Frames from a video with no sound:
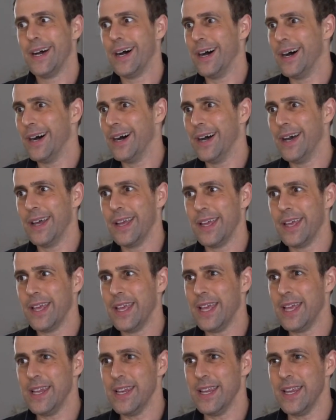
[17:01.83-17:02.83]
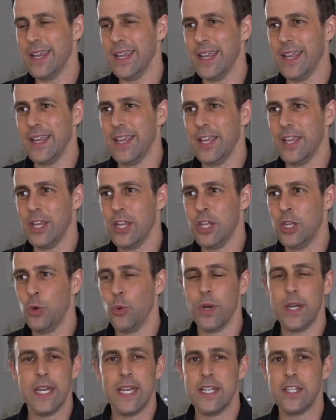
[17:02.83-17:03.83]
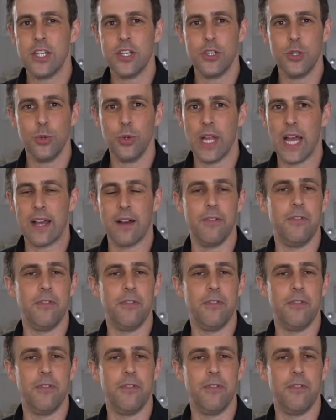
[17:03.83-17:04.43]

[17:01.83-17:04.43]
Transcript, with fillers: uh, it you would need to do like